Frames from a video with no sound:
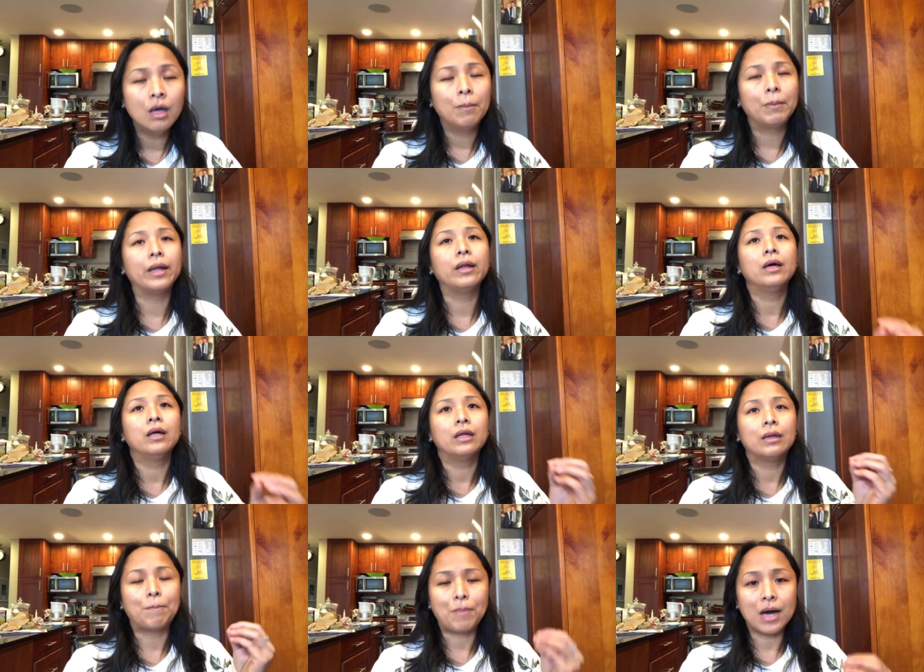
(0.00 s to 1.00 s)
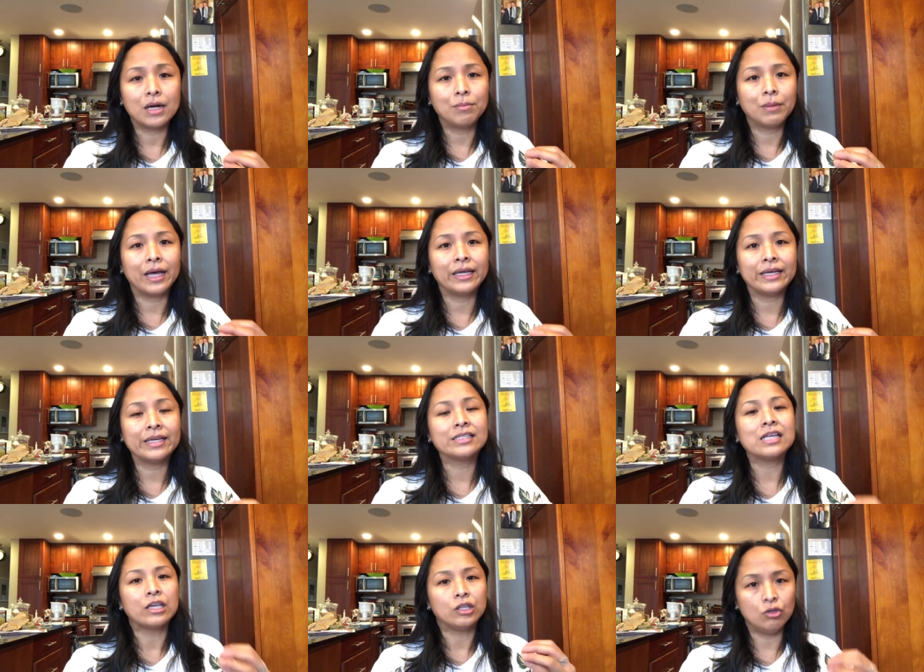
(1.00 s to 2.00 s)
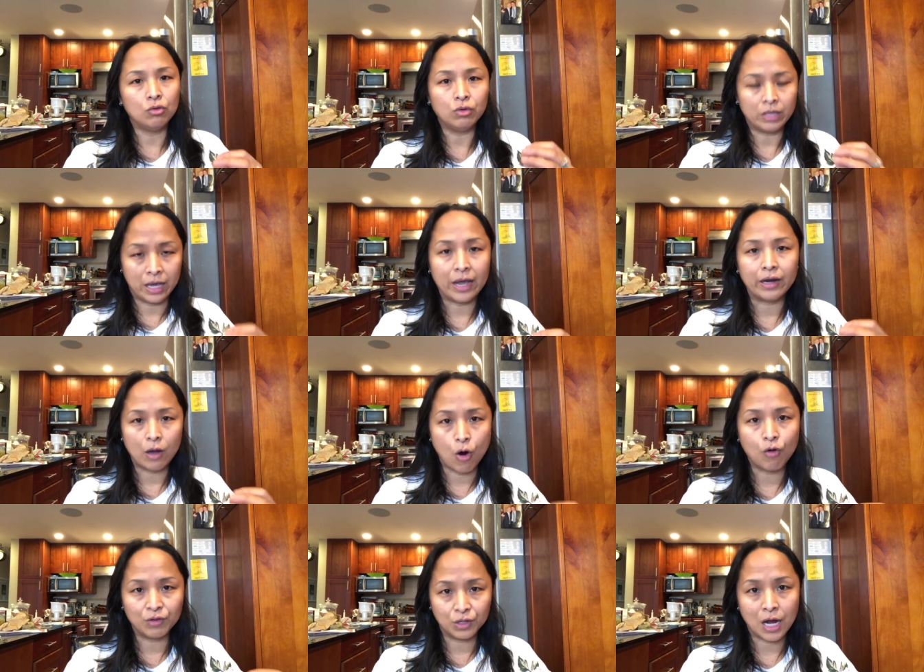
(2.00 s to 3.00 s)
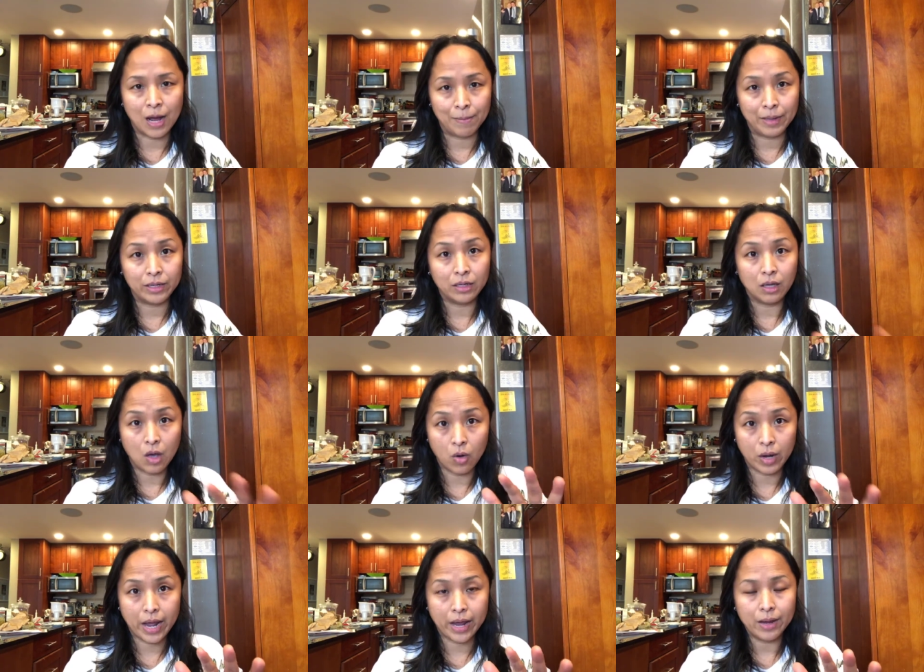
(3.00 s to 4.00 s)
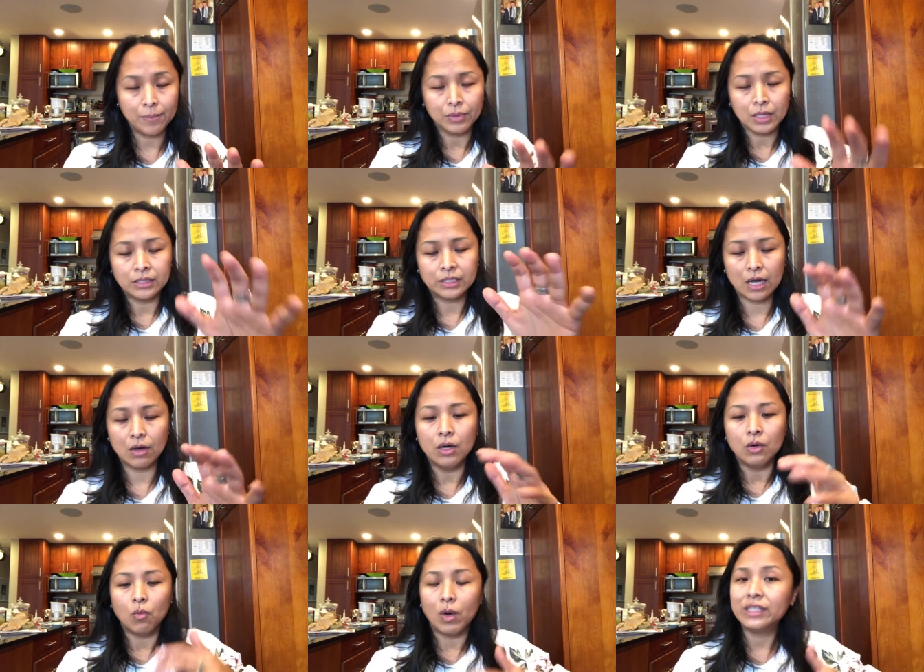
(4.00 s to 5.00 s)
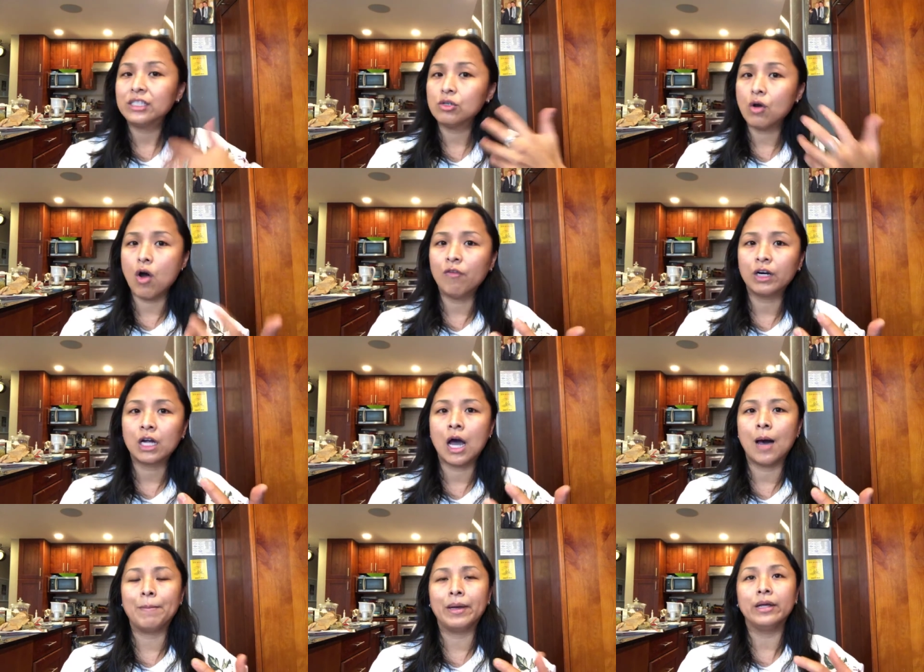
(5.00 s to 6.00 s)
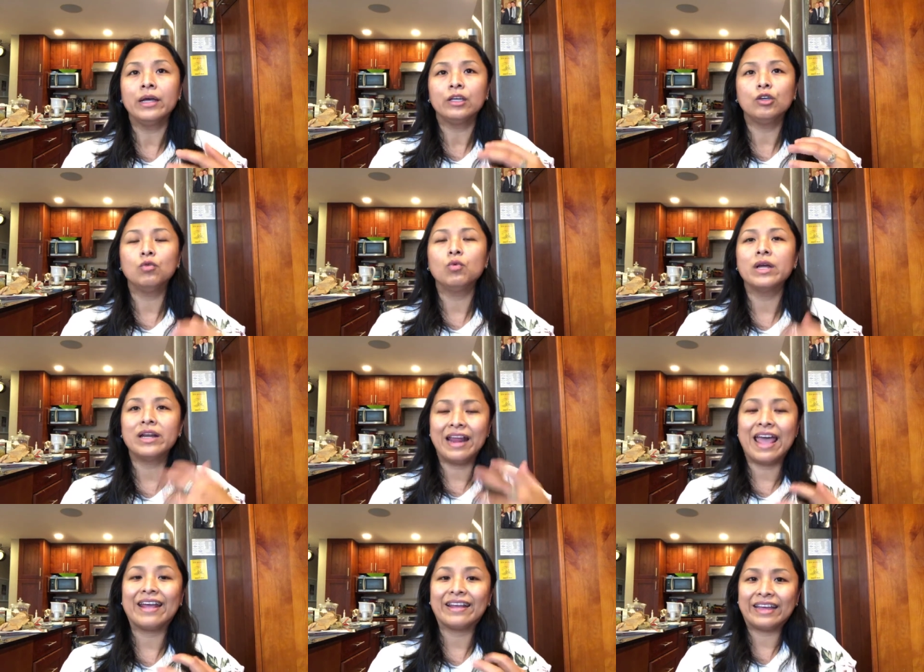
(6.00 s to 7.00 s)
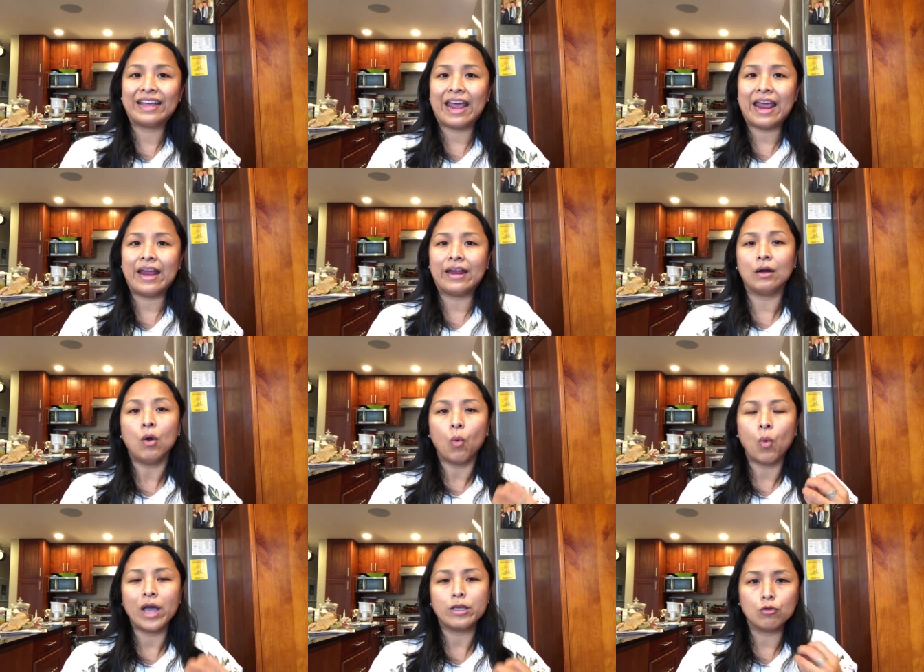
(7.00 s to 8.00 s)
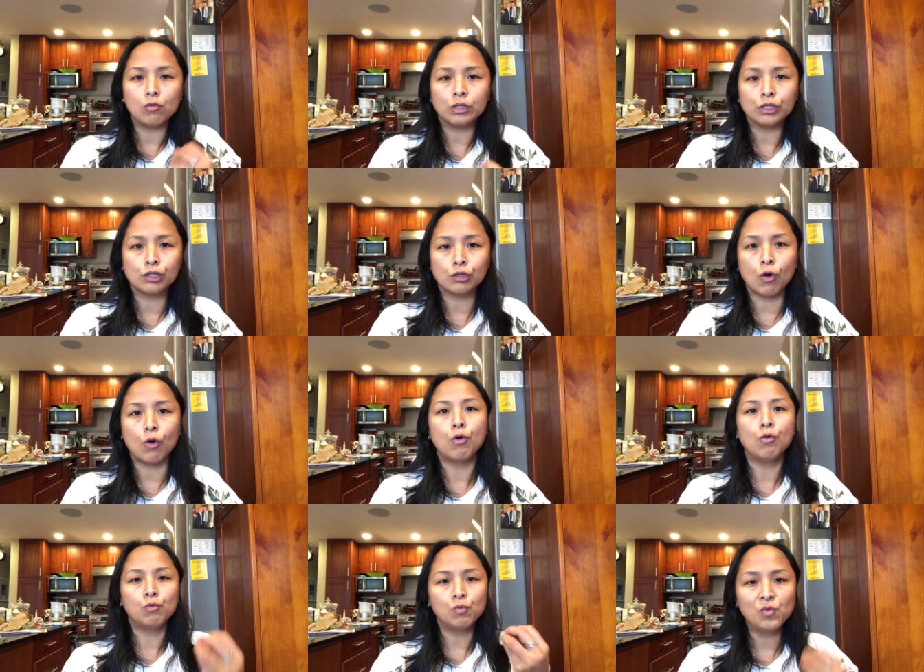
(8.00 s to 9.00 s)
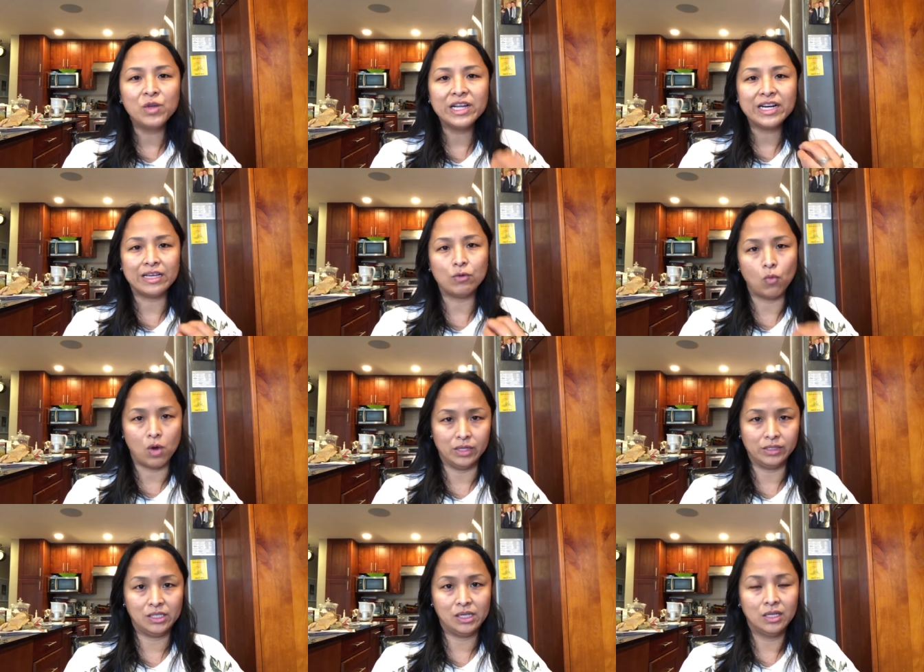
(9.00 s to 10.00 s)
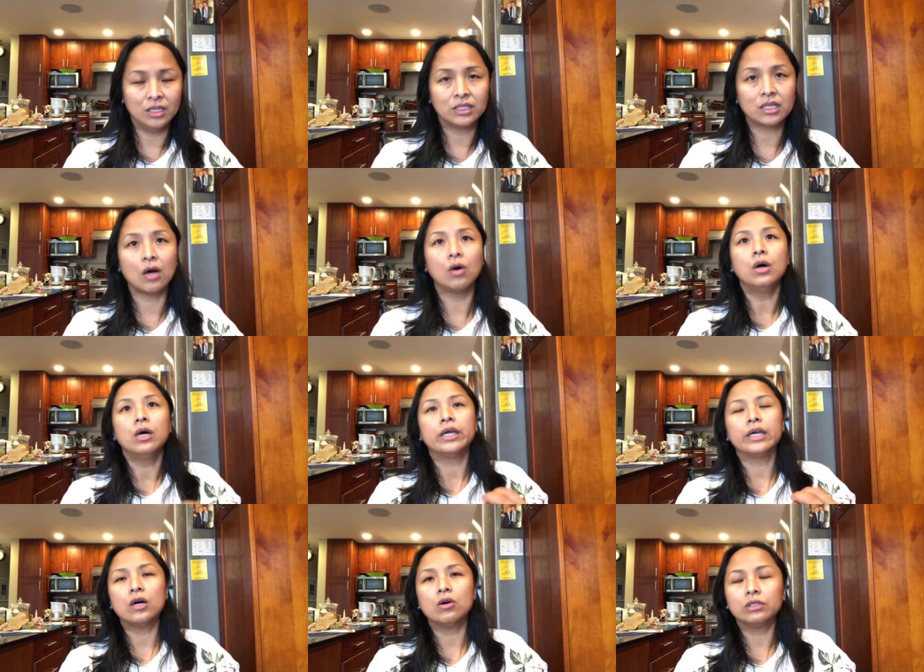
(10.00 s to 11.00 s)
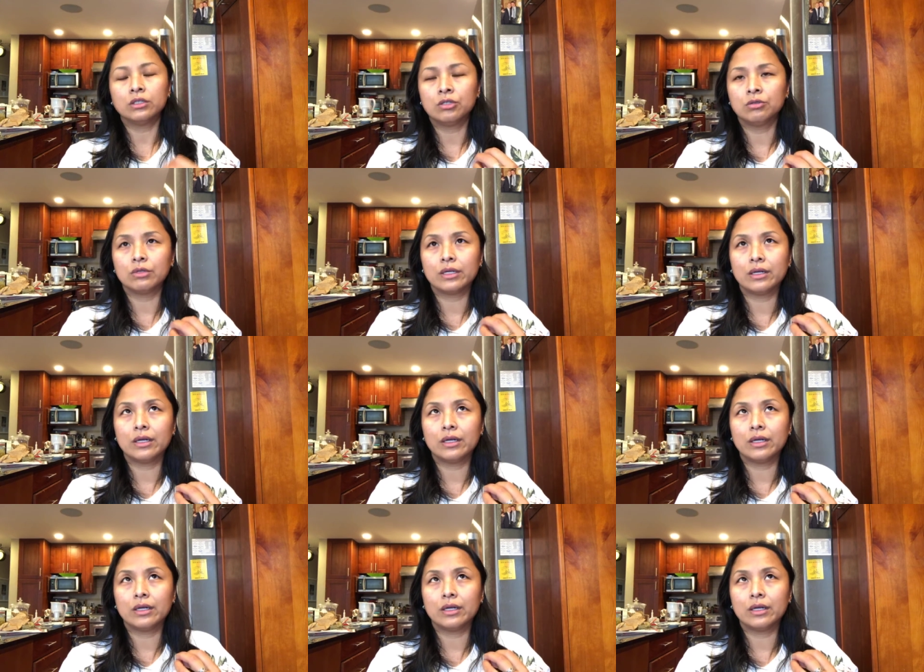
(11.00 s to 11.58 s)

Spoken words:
But the bottom line is you can overcome it. Okay, so once you overcome it, you will then gain what your soul really wants. So in order to